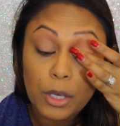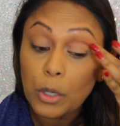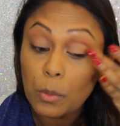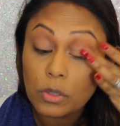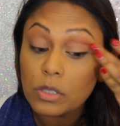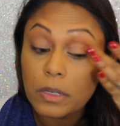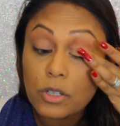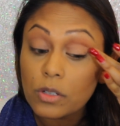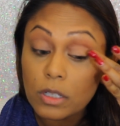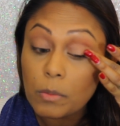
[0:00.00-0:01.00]
you want to make
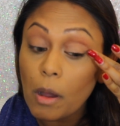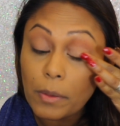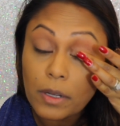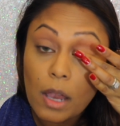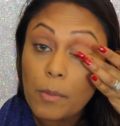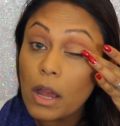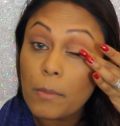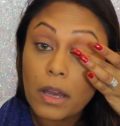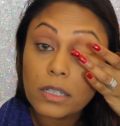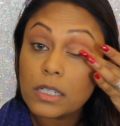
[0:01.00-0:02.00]
sure that you pop an eye
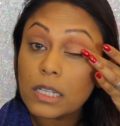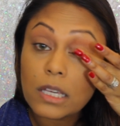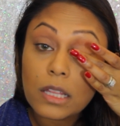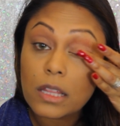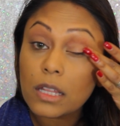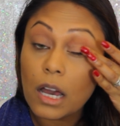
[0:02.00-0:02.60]
primer underneath